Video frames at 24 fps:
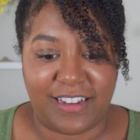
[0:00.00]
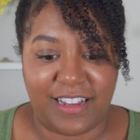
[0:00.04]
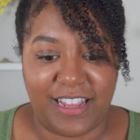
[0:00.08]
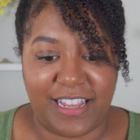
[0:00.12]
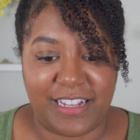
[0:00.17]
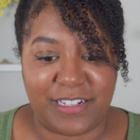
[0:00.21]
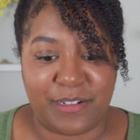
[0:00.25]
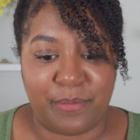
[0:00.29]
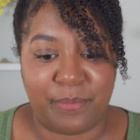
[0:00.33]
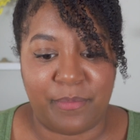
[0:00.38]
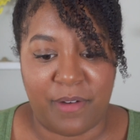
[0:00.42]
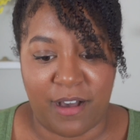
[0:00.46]

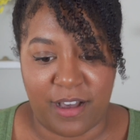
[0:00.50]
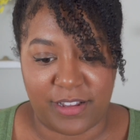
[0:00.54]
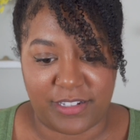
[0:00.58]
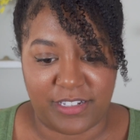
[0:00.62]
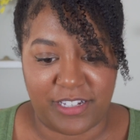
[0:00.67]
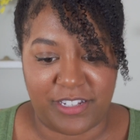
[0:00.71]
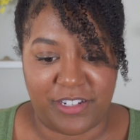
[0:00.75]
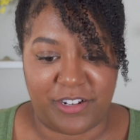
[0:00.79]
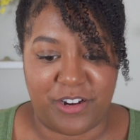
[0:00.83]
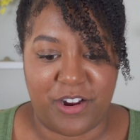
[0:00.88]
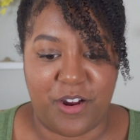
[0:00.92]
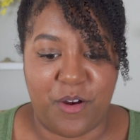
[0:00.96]
He's a
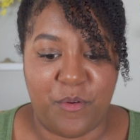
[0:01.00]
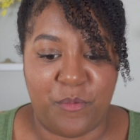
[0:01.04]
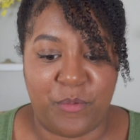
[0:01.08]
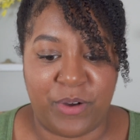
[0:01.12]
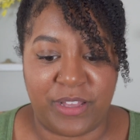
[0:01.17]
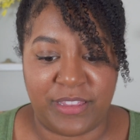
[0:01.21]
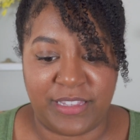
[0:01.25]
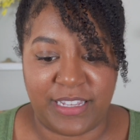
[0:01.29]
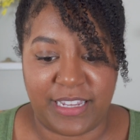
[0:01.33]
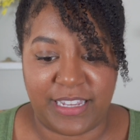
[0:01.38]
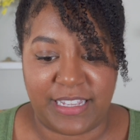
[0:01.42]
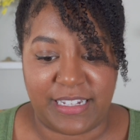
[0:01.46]
monster,
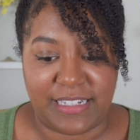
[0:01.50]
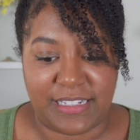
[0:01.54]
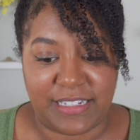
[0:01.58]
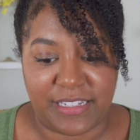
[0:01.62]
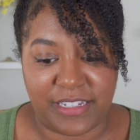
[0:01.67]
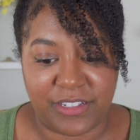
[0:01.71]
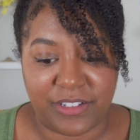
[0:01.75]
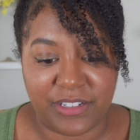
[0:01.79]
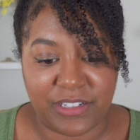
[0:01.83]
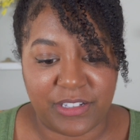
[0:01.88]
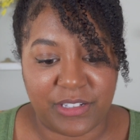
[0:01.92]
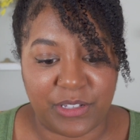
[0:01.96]
one that can
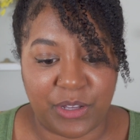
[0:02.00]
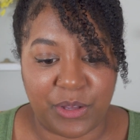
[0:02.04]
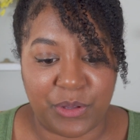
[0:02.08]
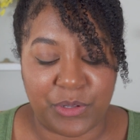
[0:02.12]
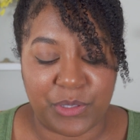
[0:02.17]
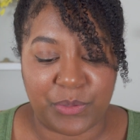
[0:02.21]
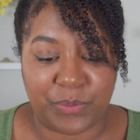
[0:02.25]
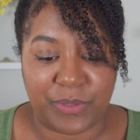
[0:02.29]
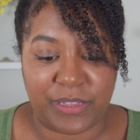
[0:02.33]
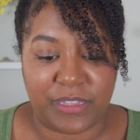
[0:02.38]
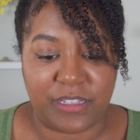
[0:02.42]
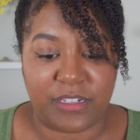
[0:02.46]
steal
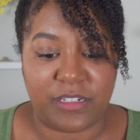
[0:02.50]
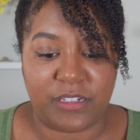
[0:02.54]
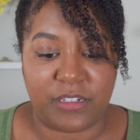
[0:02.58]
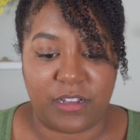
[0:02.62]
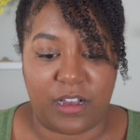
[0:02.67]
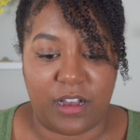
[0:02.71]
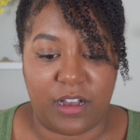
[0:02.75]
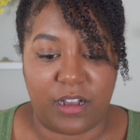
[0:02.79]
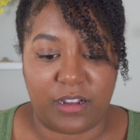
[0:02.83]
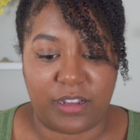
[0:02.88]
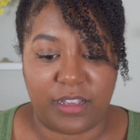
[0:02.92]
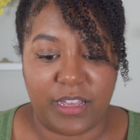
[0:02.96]
souls with a
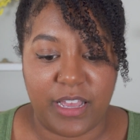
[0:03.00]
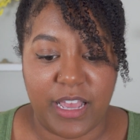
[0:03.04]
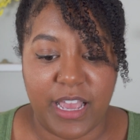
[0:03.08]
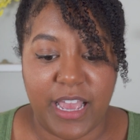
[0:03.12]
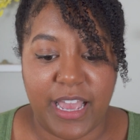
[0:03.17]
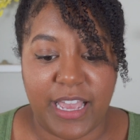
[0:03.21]
song.